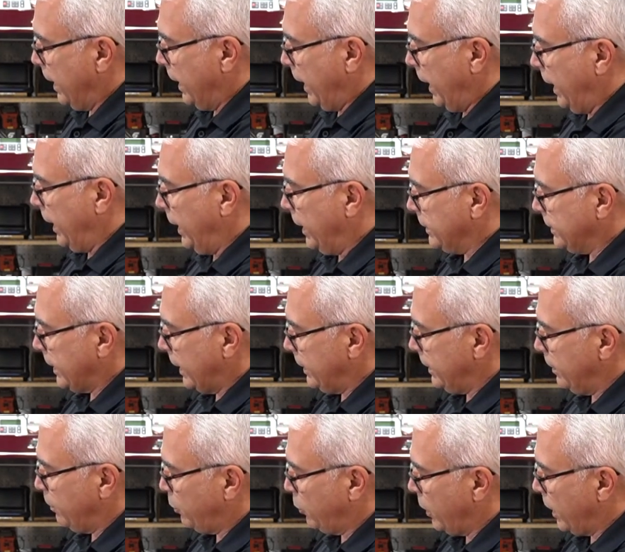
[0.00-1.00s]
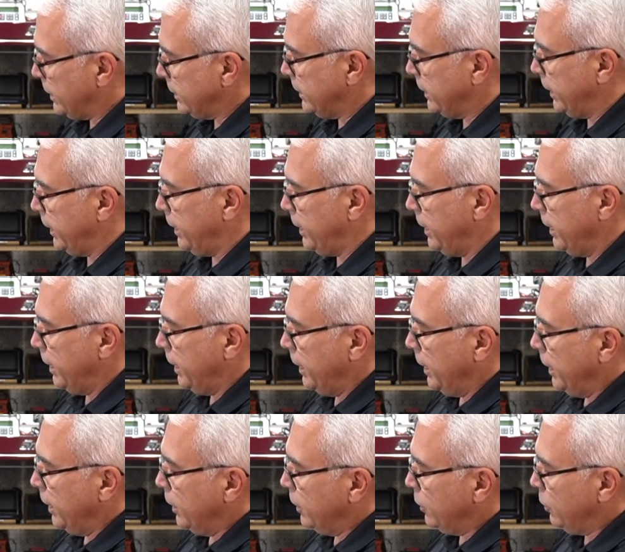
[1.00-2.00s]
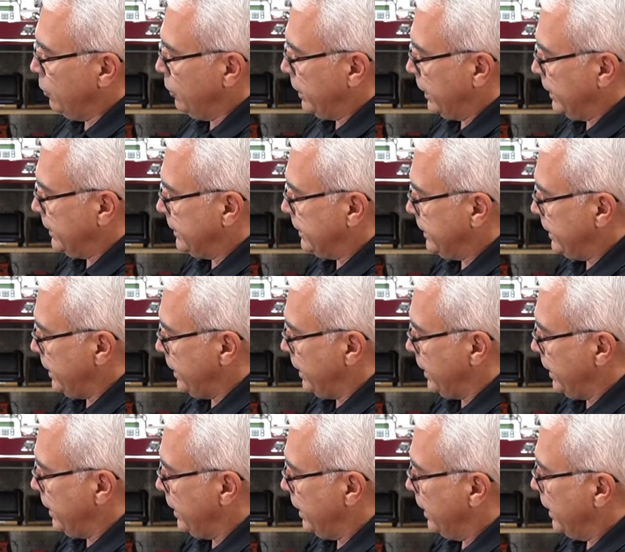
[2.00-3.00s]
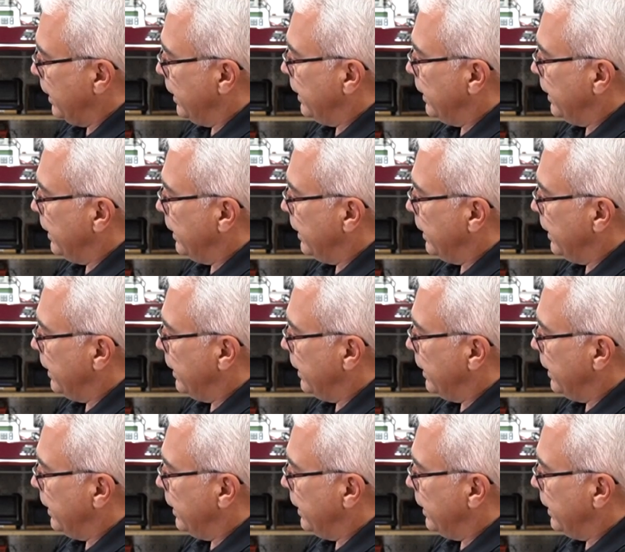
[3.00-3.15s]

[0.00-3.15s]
And as I depress it, you can see